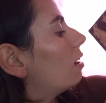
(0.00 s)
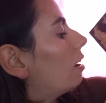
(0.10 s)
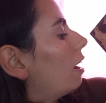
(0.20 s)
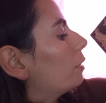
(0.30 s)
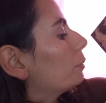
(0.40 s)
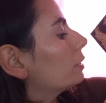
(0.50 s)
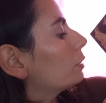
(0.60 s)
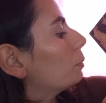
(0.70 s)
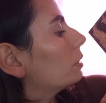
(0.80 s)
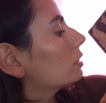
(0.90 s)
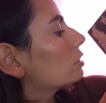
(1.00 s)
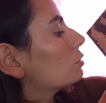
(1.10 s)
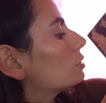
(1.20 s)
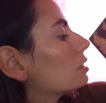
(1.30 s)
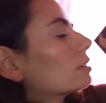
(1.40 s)
I really want to
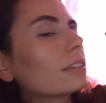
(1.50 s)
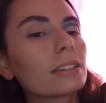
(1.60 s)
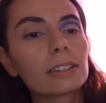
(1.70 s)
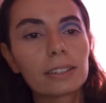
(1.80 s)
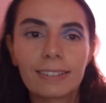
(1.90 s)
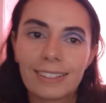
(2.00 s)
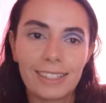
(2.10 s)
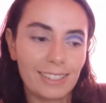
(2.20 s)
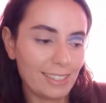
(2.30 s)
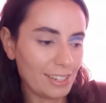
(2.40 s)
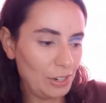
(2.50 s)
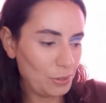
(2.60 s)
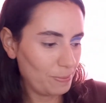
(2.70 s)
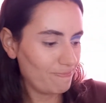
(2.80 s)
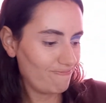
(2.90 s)
use it, so
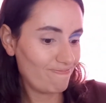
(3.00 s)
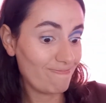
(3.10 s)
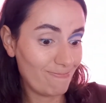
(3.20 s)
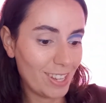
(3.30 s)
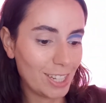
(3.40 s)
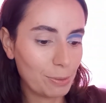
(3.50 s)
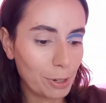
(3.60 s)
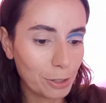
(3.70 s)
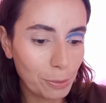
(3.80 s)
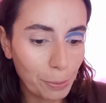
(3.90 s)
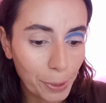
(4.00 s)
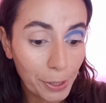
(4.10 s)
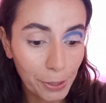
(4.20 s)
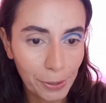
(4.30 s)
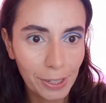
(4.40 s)
that's what we're
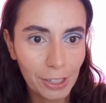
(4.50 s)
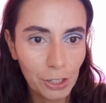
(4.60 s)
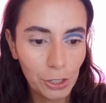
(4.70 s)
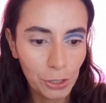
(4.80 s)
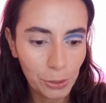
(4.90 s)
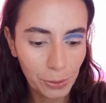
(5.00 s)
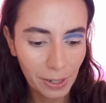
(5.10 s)
going to do.